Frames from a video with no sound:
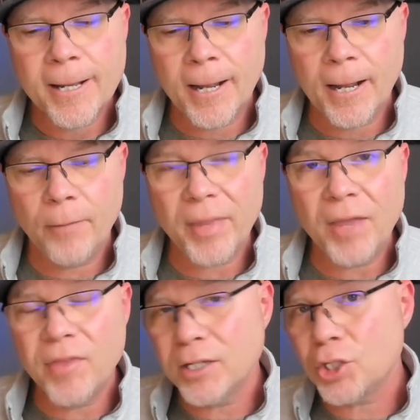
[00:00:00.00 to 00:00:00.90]

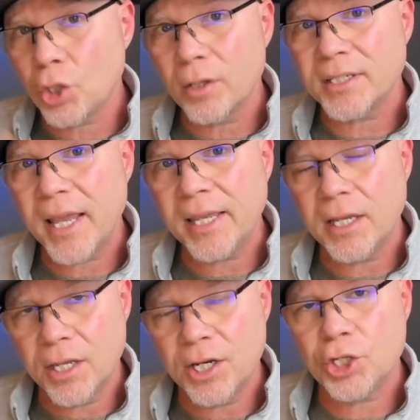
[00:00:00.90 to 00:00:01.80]
and then start
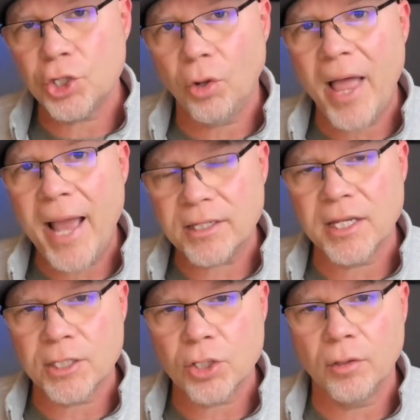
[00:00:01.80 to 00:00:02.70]
taking conditional
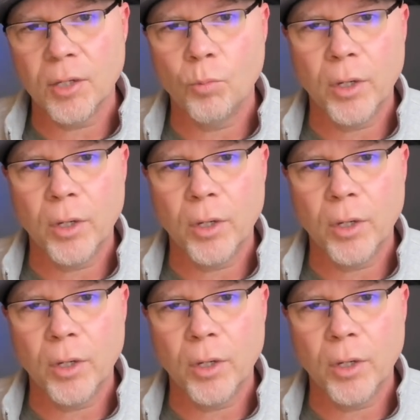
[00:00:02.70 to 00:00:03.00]
access on them,